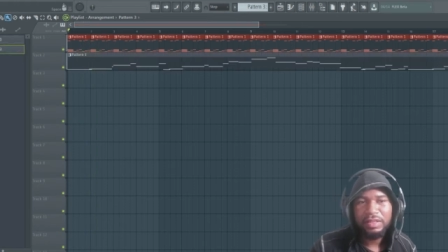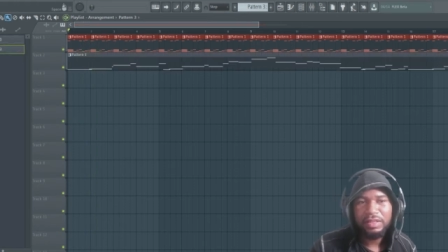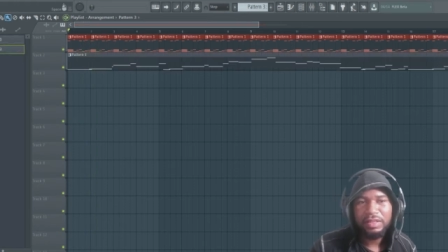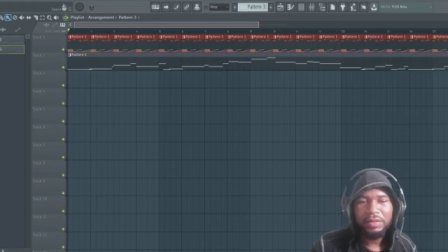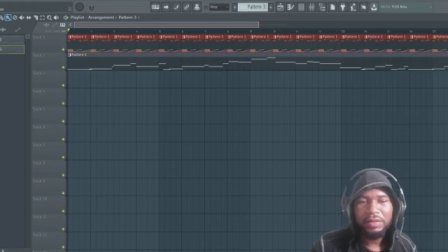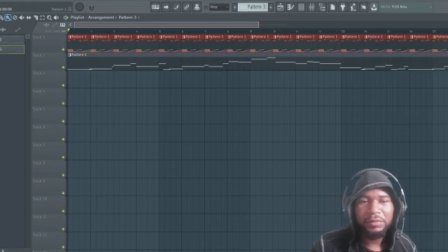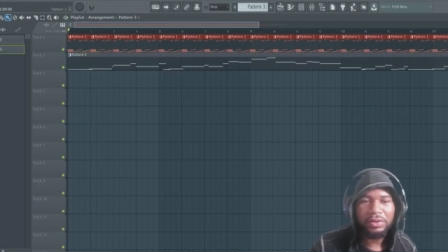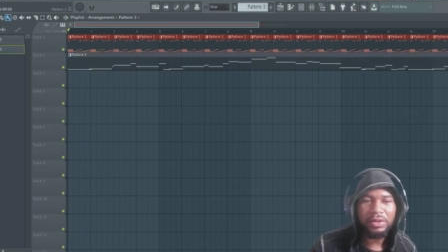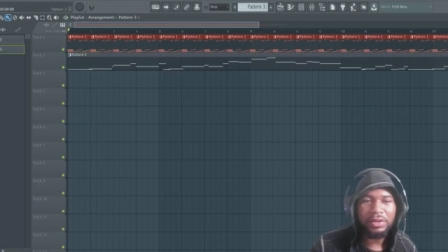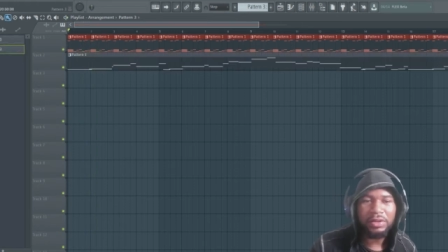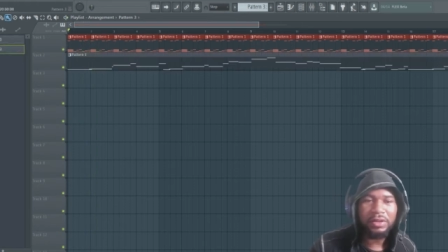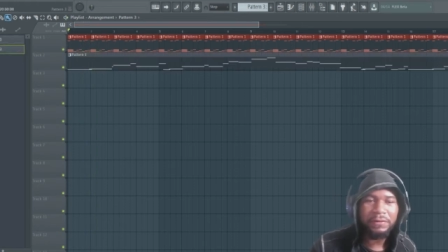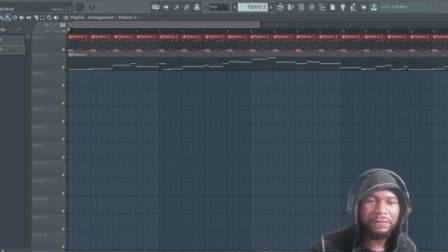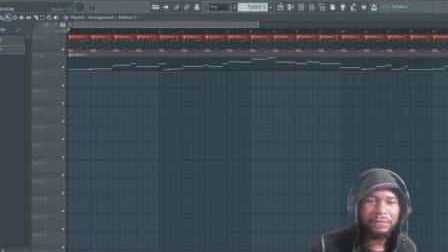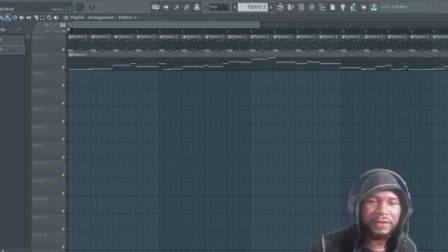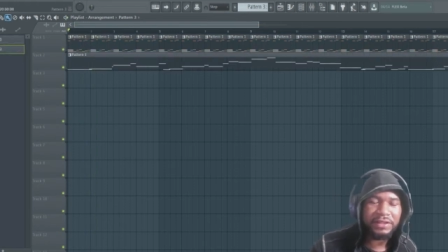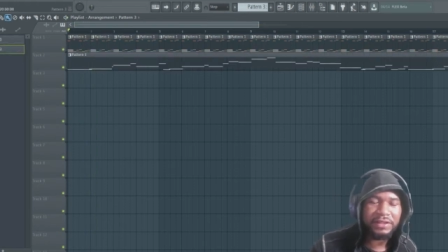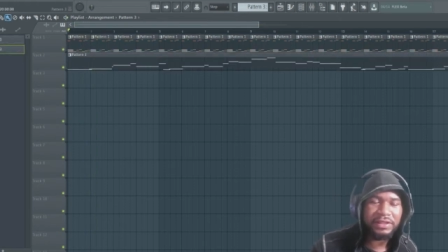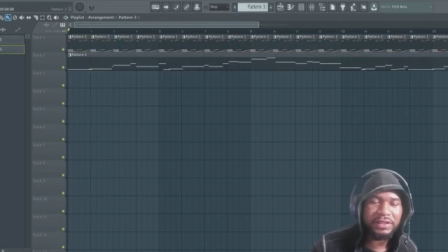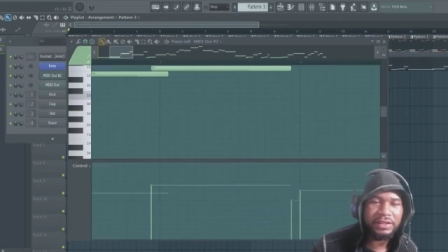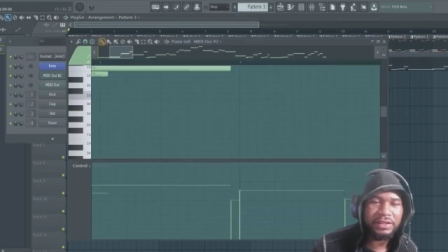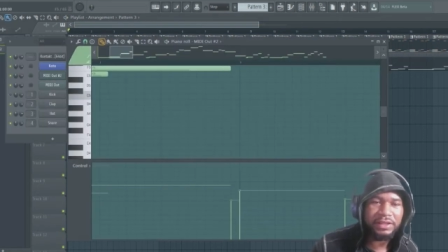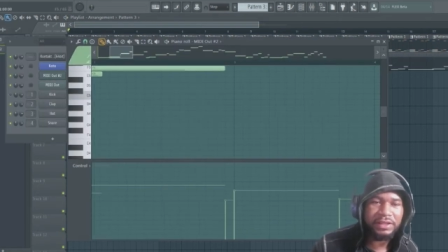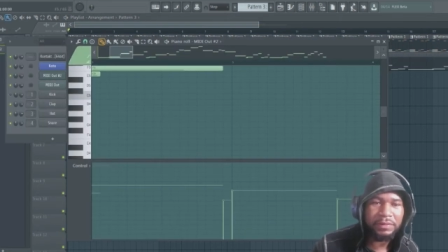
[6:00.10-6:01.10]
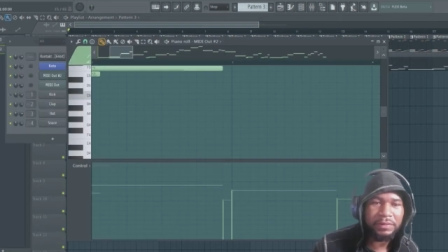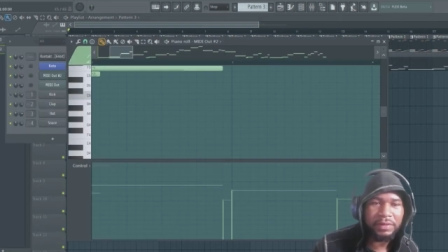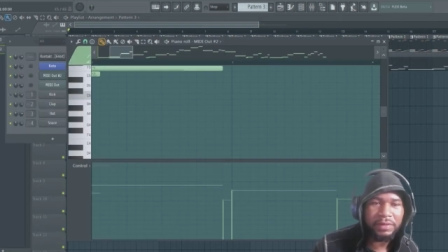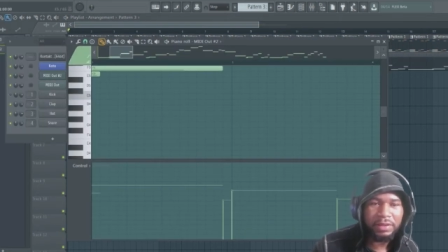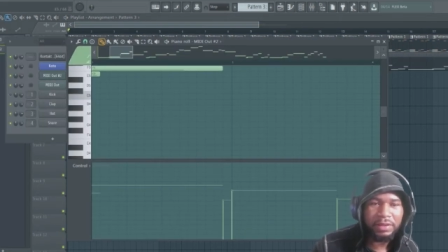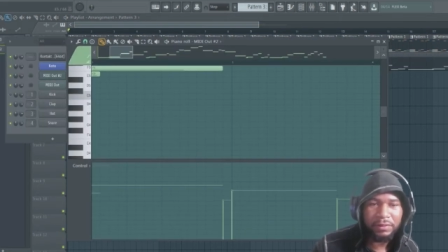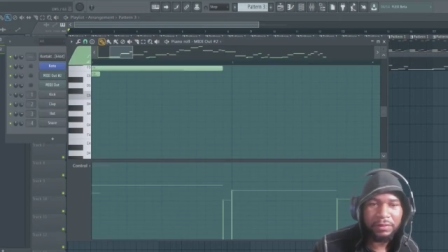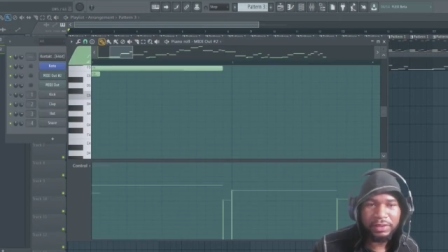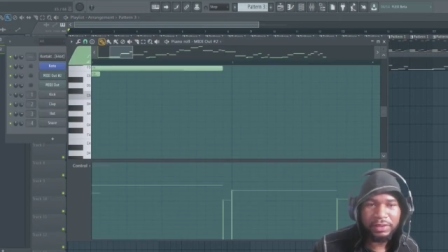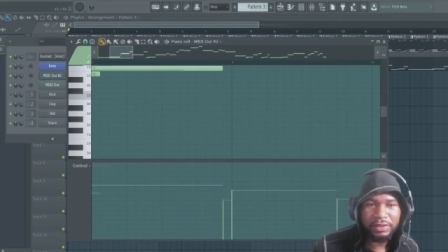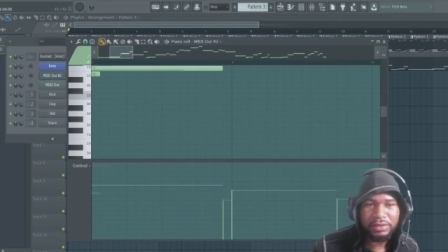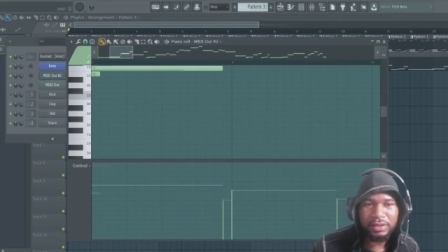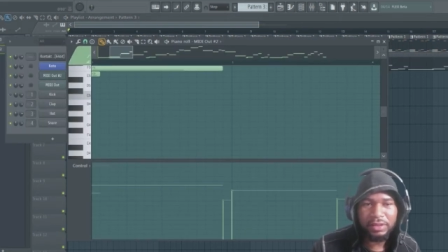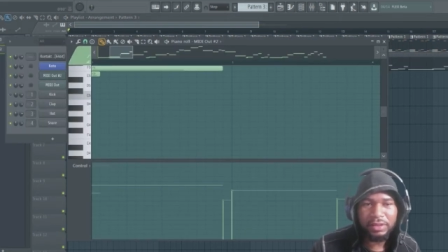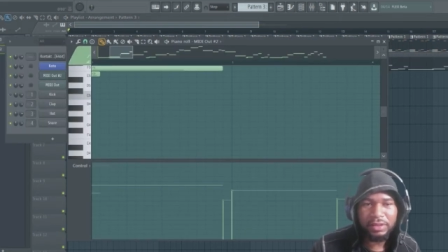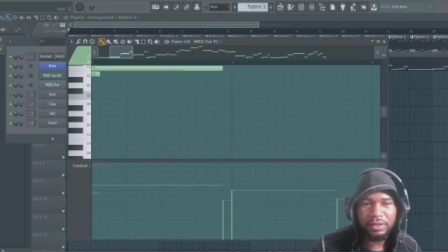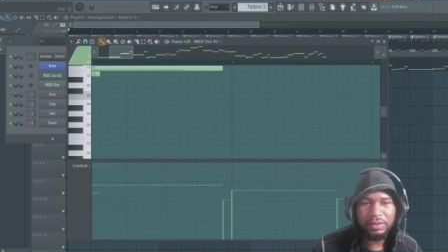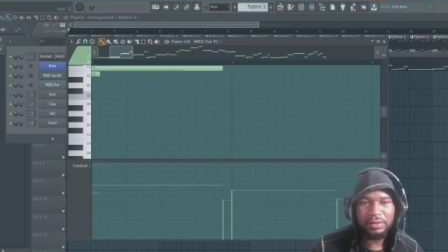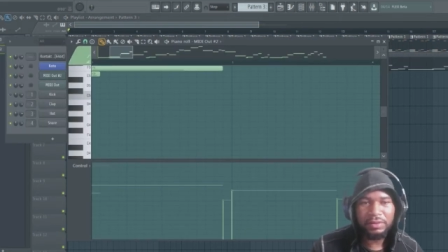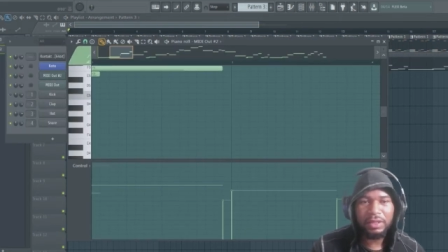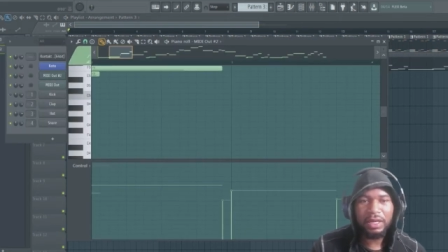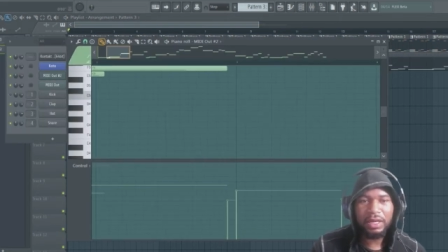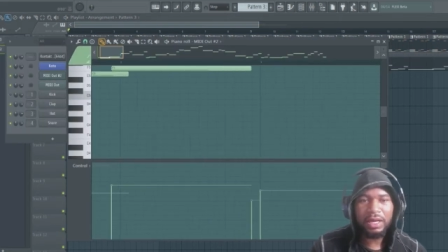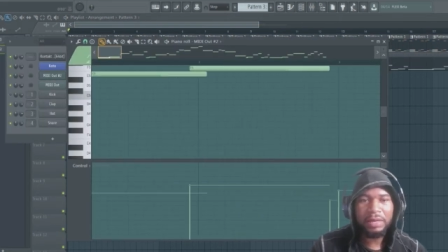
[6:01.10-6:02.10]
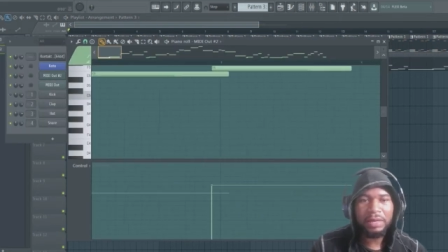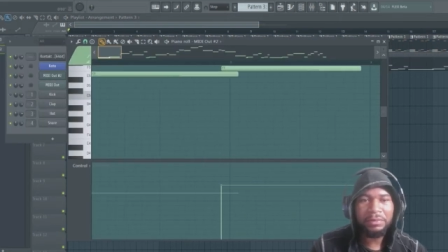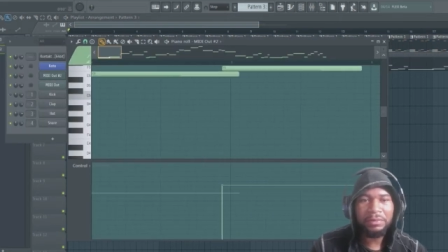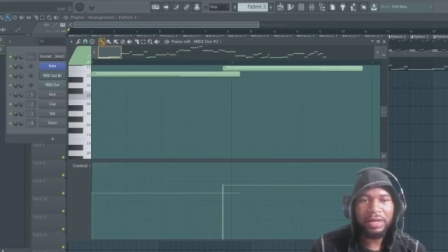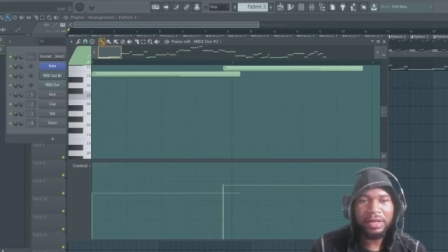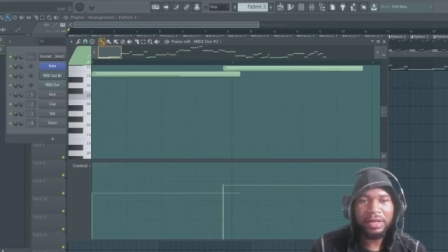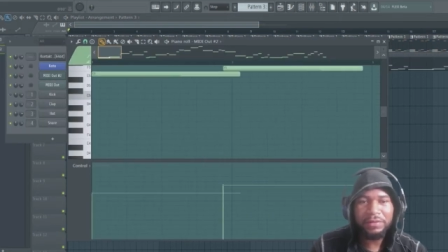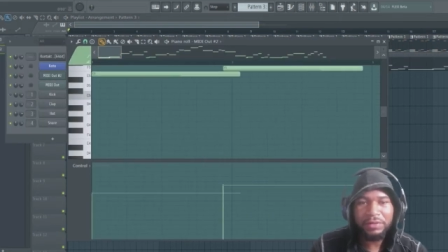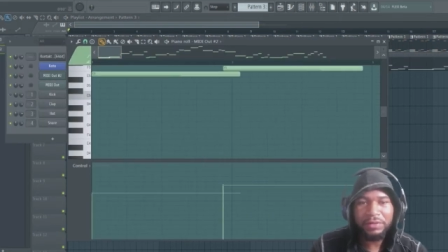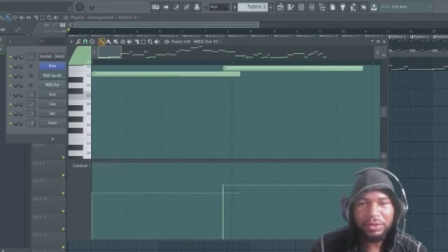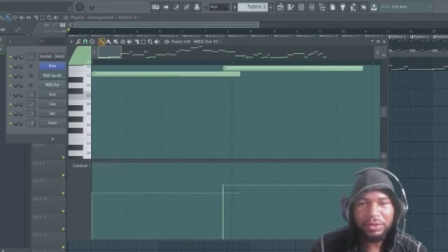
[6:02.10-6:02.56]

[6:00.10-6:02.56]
We're gonna fix this up anyway, so I'm not even